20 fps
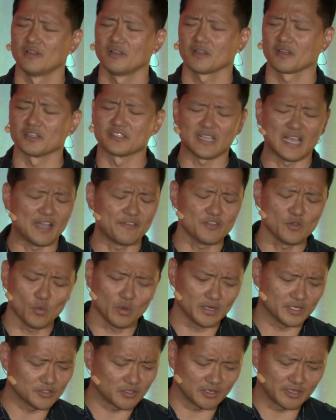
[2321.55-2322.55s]
Because
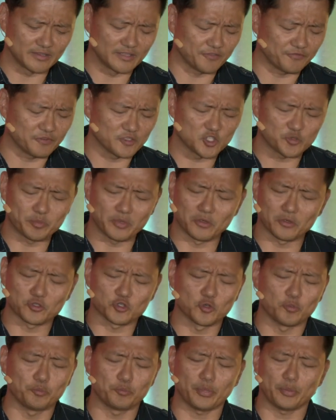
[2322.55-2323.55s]
everyone is on a different
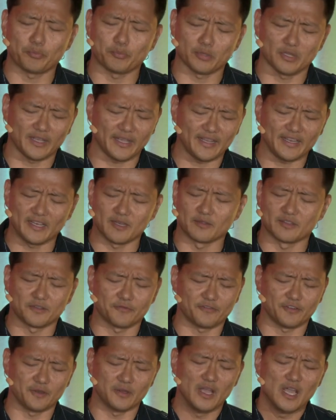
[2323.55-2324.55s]
spiritual plane and a
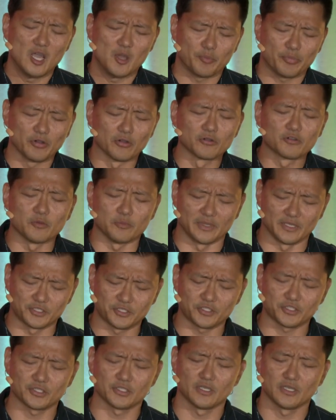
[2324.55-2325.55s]
different
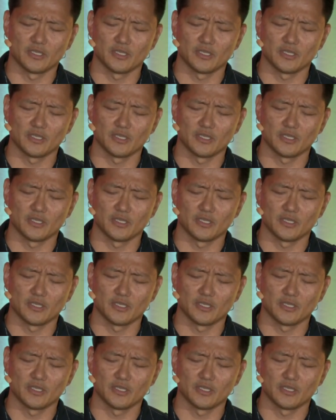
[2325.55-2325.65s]
pilgrimage.